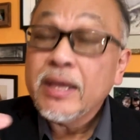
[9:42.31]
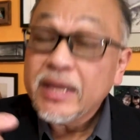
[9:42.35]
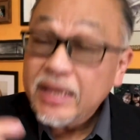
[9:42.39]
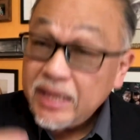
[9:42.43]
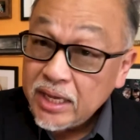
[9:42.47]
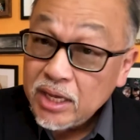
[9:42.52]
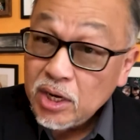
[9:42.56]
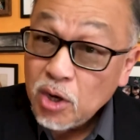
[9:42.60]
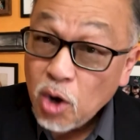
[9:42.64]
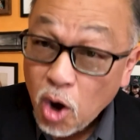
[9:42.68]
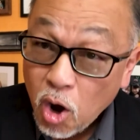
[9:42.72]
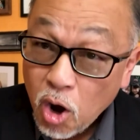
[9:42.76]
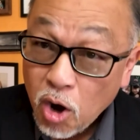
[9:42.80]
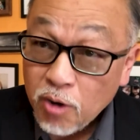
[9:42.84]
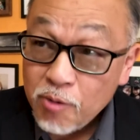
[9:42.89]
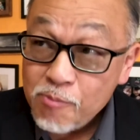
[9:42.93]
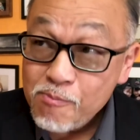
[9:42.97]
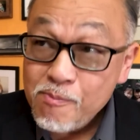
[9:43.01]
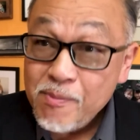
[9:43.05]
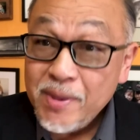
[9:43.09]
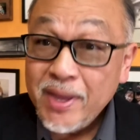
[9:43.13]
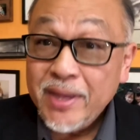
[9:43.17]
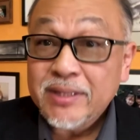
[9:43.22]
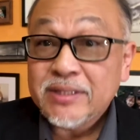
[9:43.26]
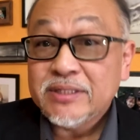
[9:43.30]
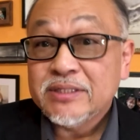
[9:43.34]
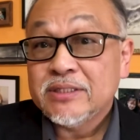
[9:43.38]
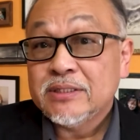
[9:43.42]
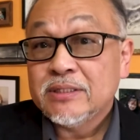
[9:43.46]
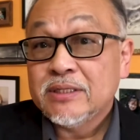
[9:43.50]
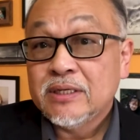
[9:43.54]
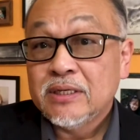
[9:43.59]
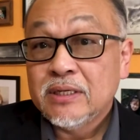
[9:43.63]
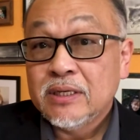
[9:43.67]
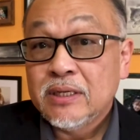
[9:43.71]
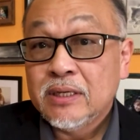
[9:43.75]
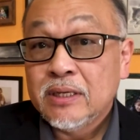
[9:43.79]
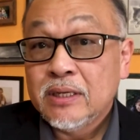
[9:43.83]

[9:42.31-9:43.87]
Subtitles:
in our midst,